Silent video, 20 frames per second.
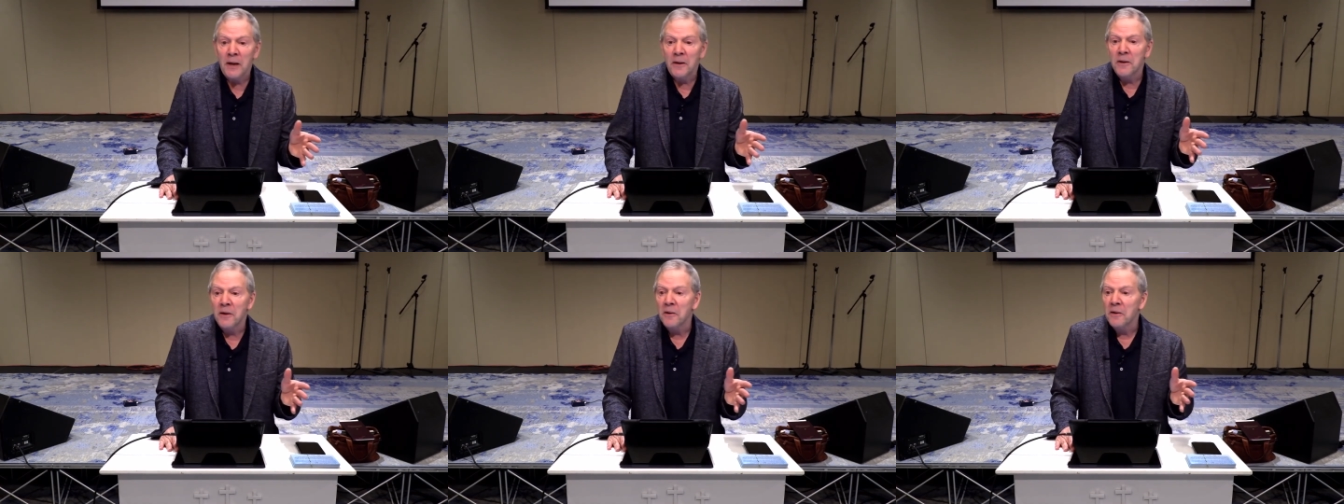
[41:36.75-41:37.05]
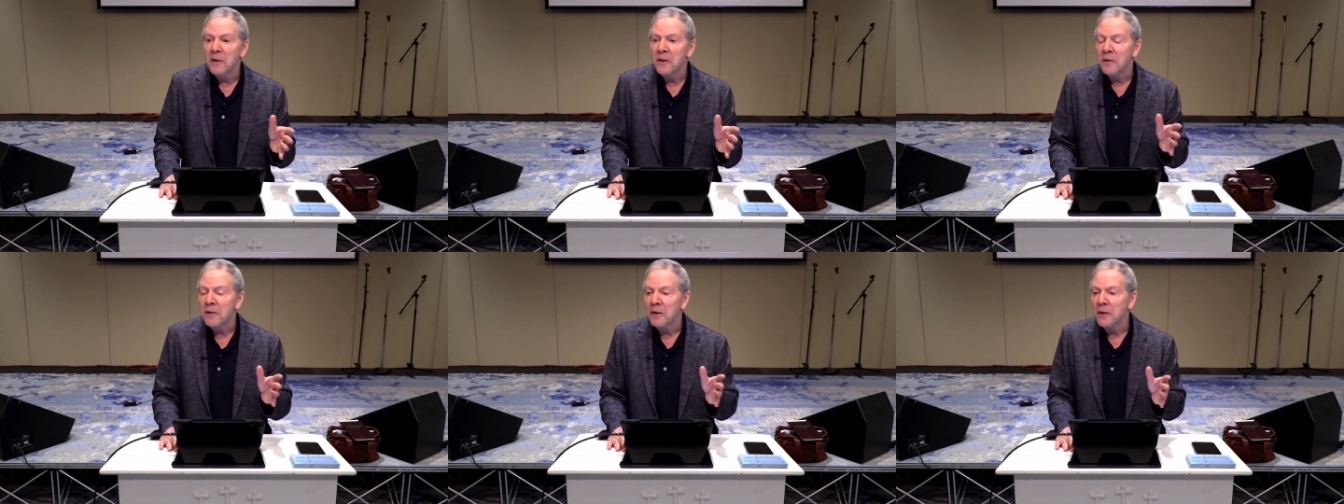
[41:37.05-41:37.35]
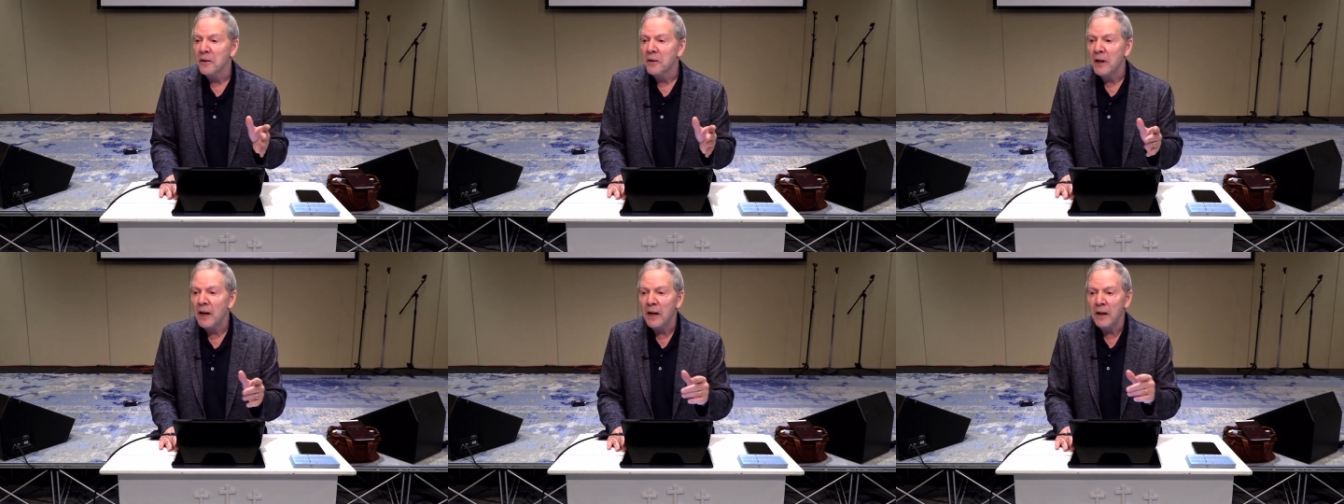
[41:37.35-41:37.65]
to
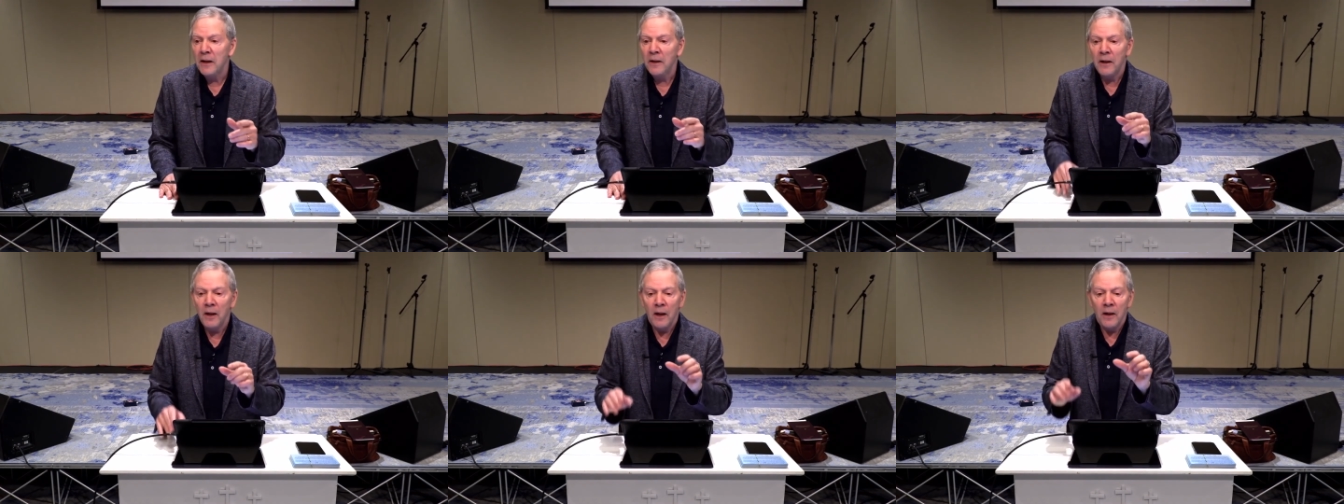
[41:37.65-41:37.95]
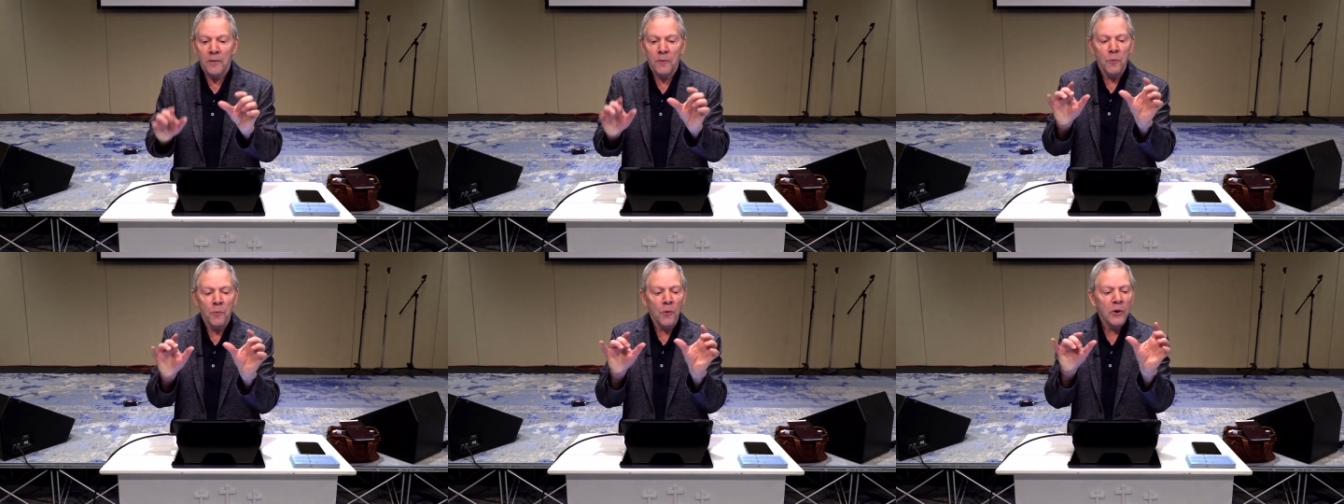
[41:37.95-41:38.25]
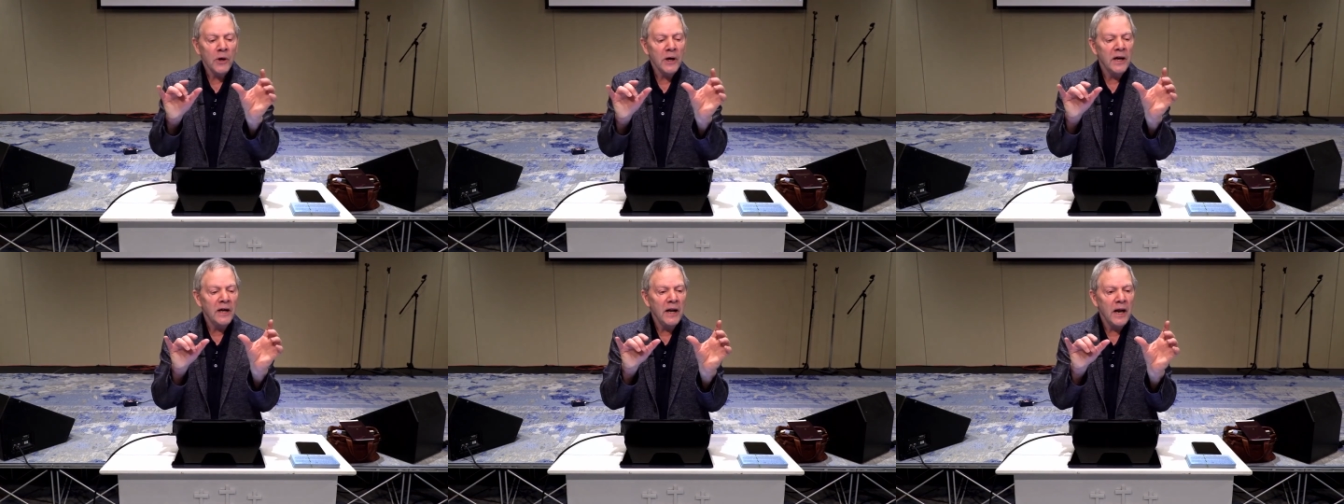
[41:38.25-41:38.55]
say
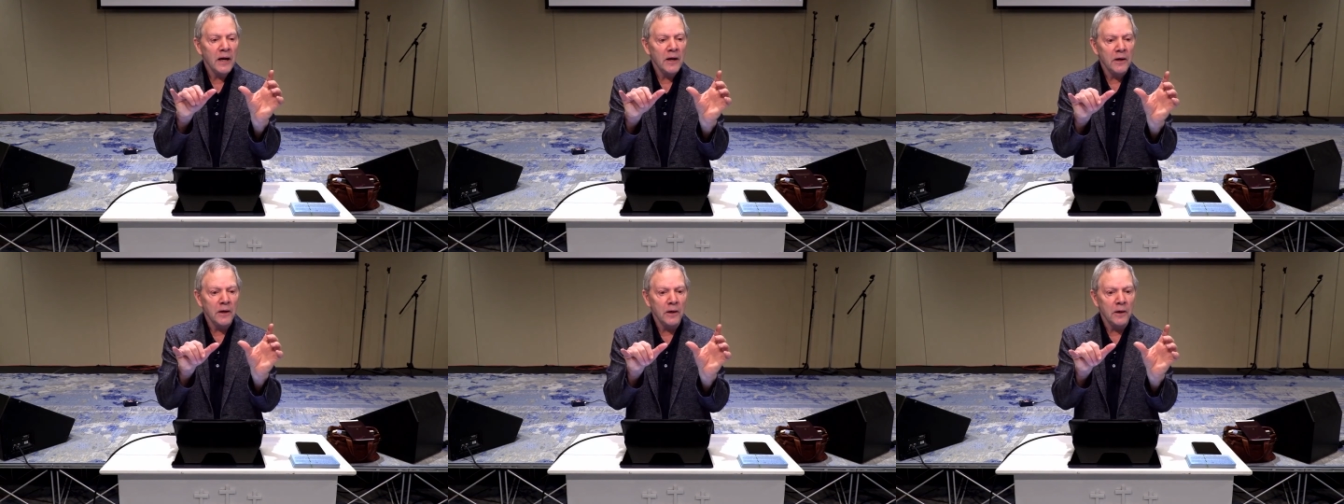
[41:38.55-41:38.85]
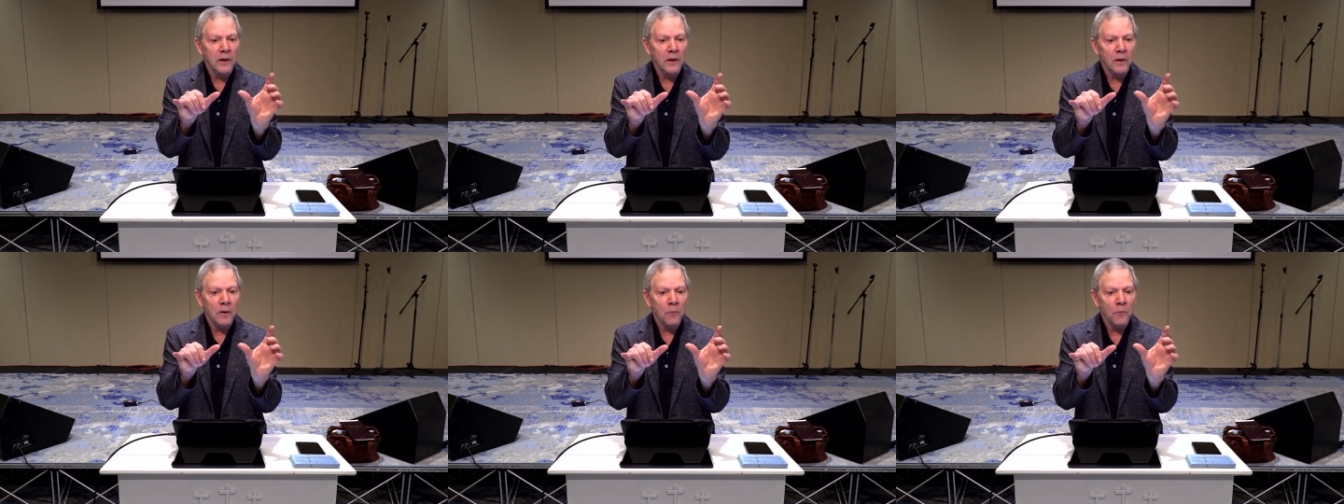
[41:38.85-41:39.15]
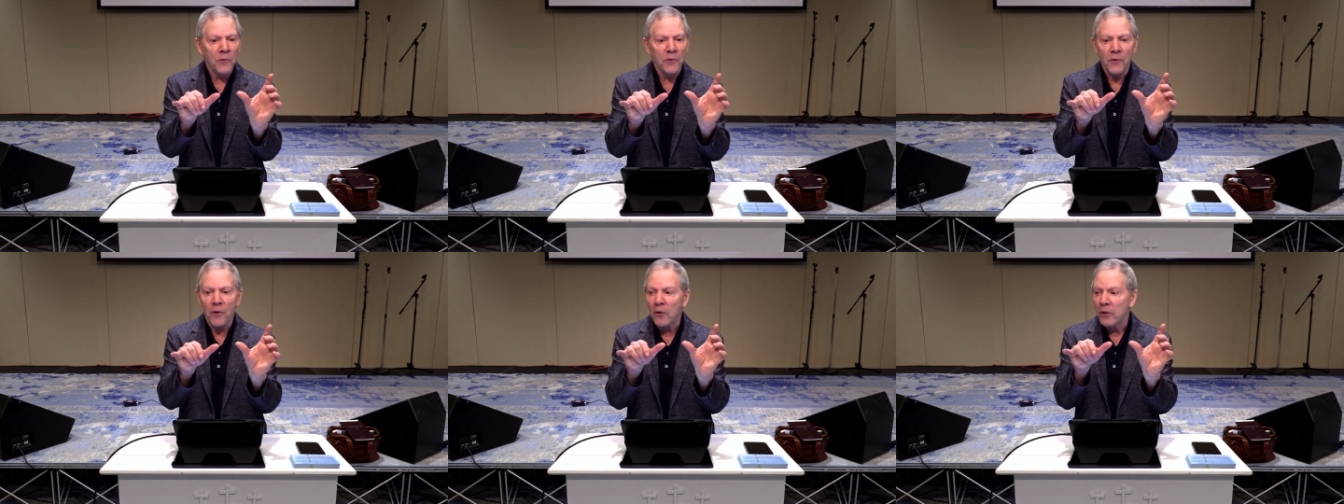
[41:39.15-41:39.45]
we're connected
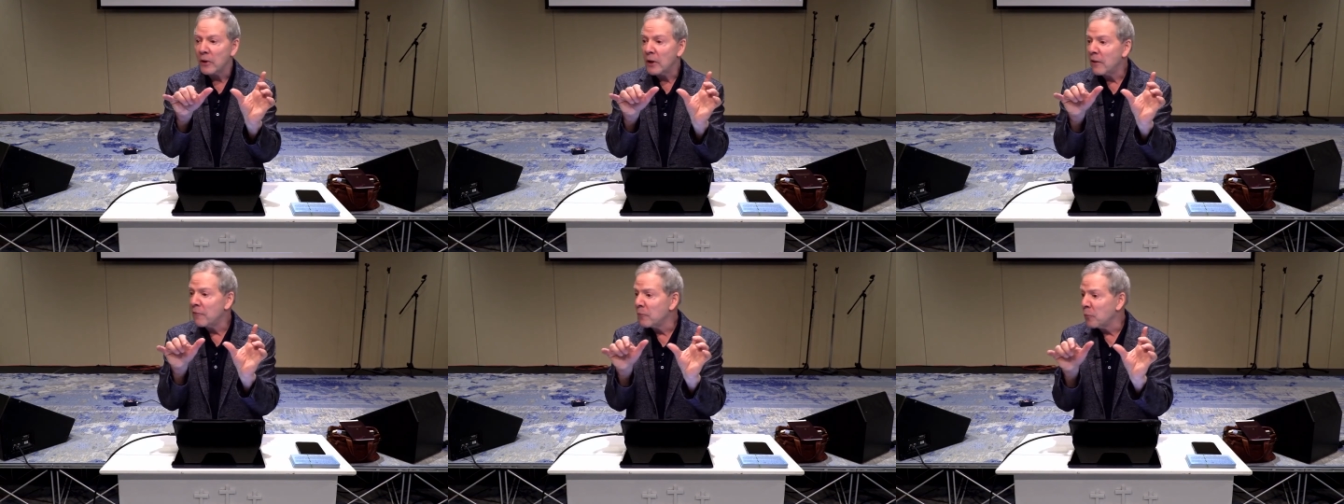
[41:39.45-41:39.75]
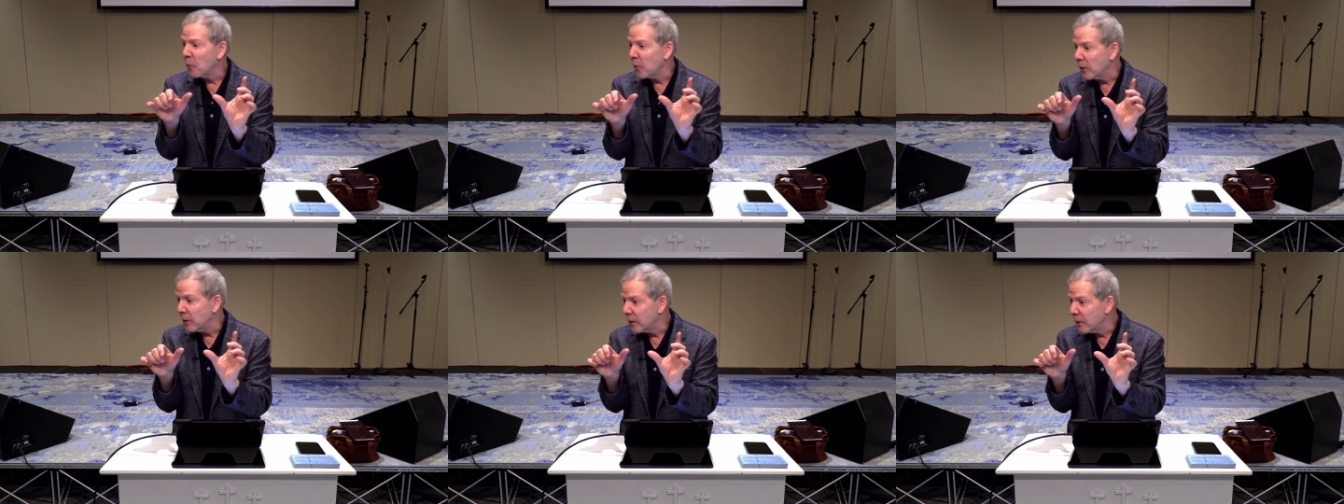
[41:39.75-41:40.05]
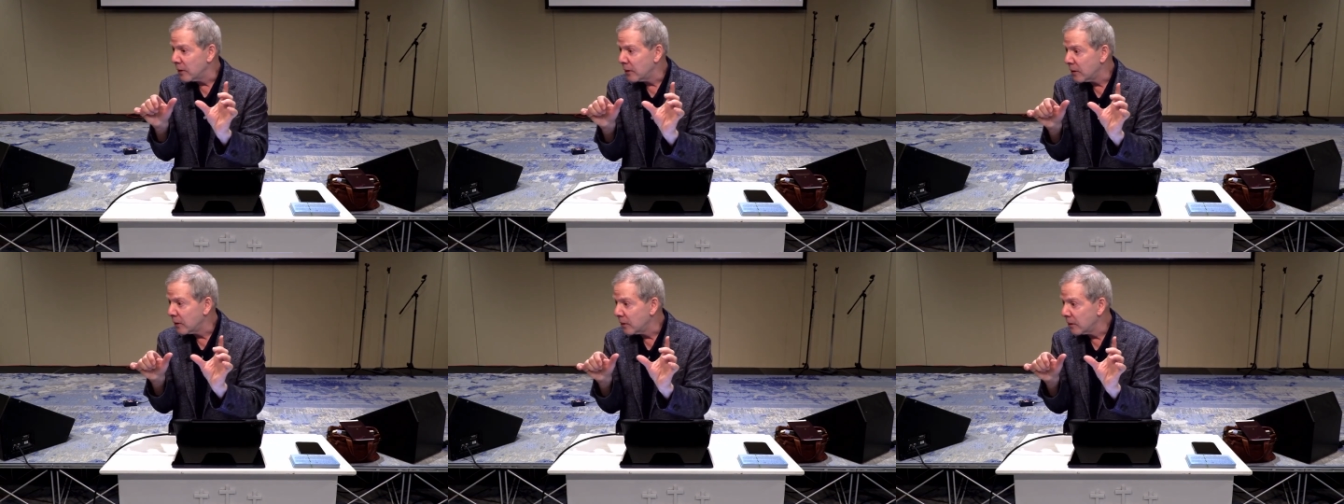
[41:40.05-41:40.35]
with our loved
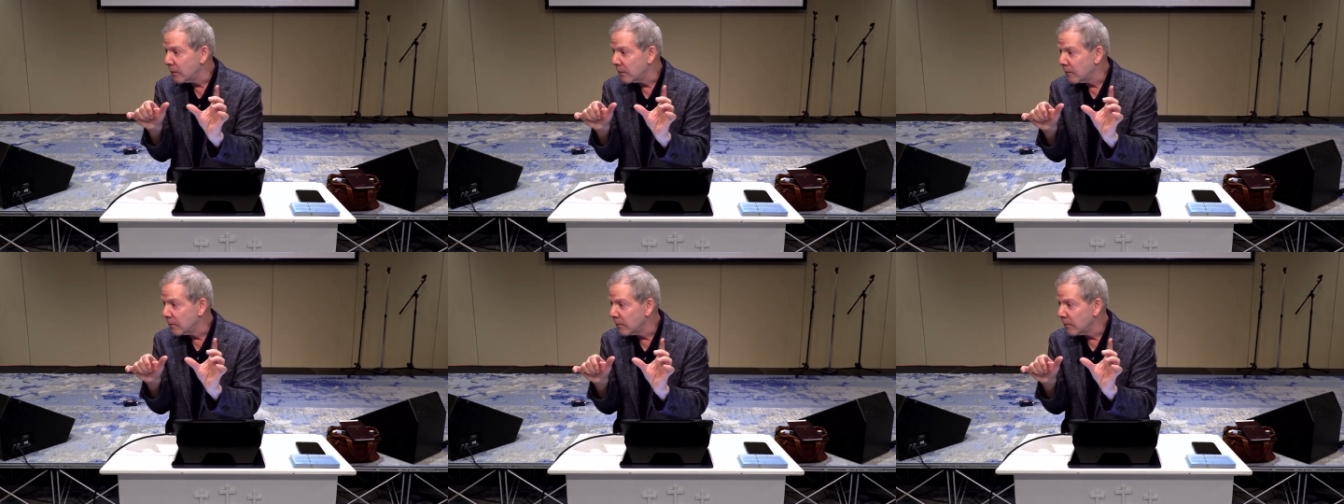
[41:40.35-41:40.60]
ones,